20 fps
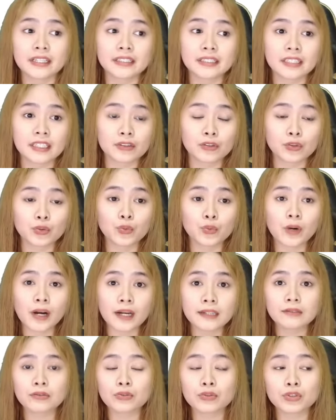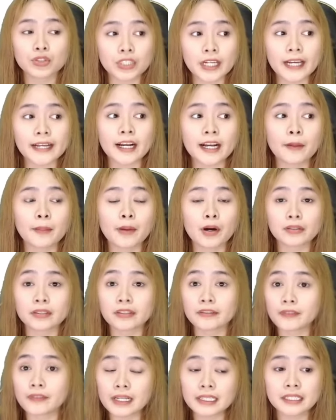that you want to check about
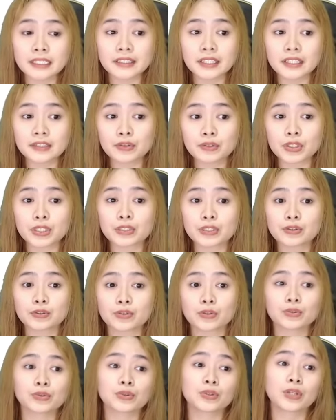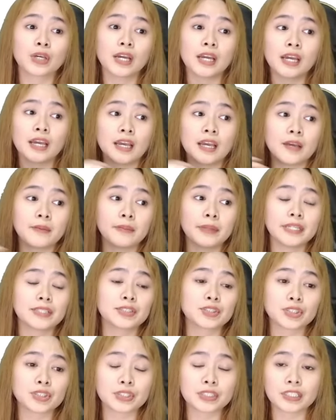the validator. So make
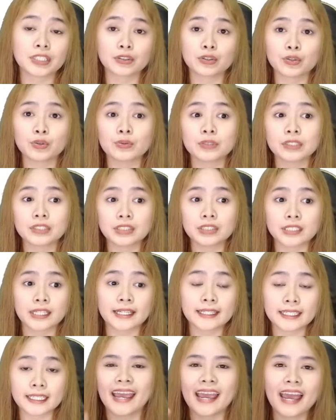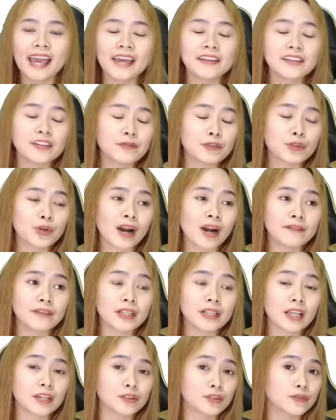sure that you will check it. And if you have a
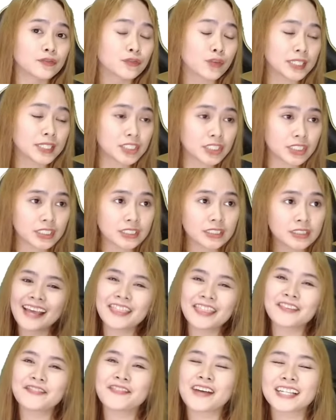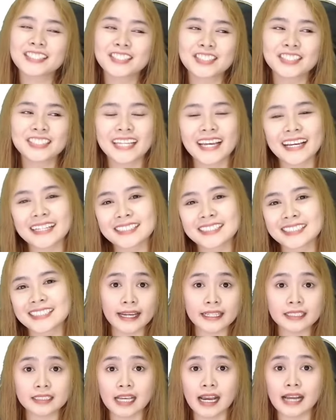lot of questions, the FunctionX
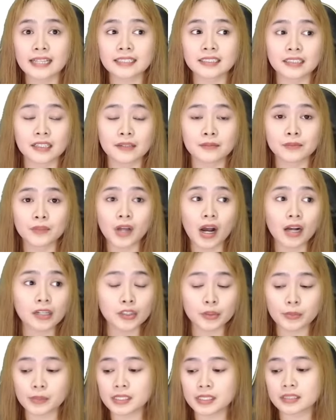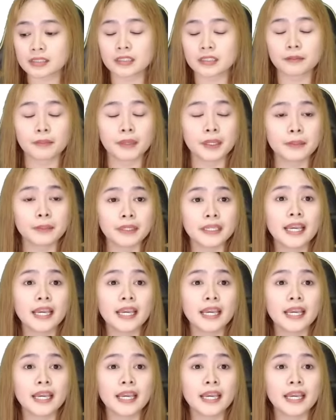has some documents that maybe